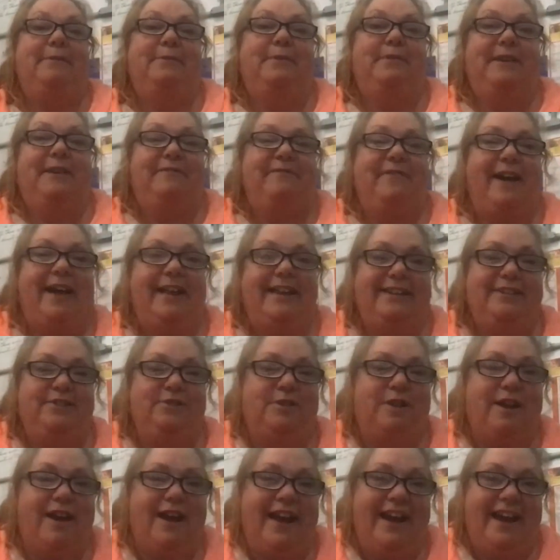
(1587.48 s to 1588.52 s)
when they finally
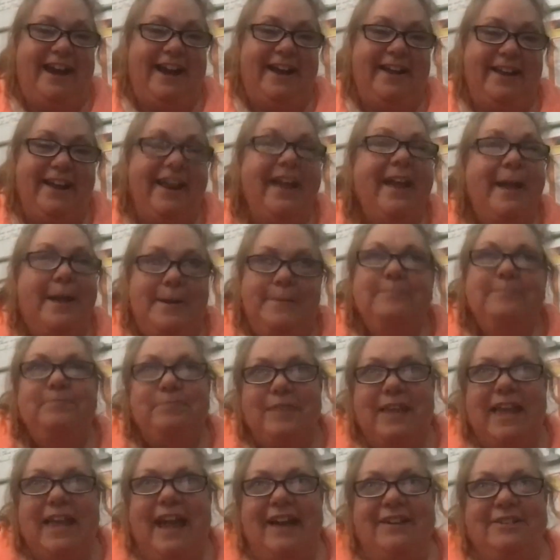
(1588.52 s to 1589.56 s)
try it,
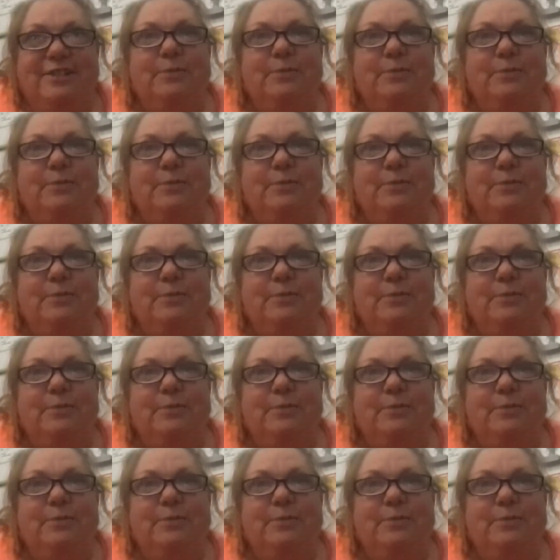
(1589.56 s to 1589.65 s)
yeah,